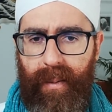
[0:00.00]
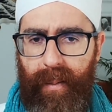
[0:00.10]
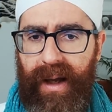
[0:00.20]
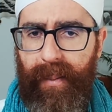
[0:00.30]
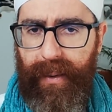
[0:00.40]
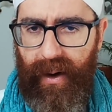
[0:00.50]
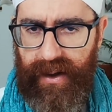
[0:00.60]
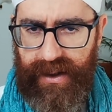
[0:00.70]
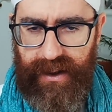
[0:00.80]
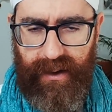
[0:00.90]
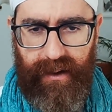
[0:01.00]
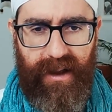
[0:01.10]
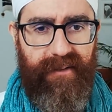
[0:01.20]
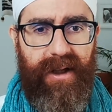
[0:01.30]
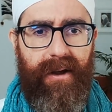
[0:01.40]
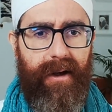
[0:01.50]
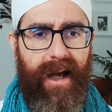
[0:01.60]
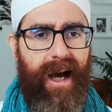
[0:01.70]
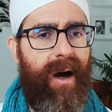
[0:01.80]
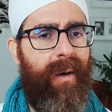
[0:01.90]
make a pause on the video
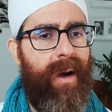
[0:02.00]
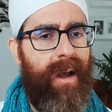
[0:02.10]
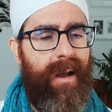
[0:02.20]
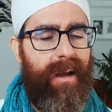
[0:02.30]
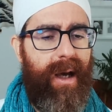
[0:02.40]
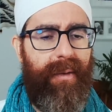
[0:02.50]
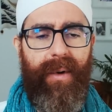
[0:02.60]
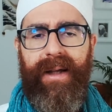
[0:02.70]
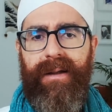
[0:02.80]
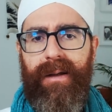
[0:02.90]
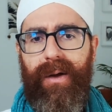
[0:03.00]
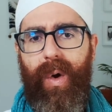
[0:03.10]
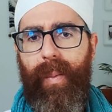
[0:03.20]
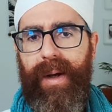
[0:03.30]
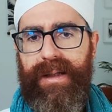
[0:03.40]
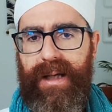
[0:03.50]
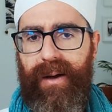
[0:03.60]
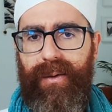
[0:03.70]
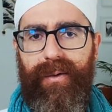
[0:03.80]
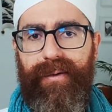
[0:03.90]
now and write in the comments
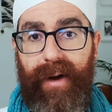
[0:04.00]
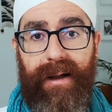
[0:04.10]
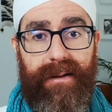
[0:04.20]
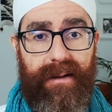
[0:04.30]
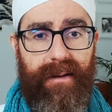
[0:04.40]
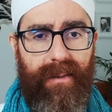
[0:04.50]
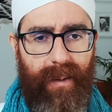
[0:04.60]
how you felt.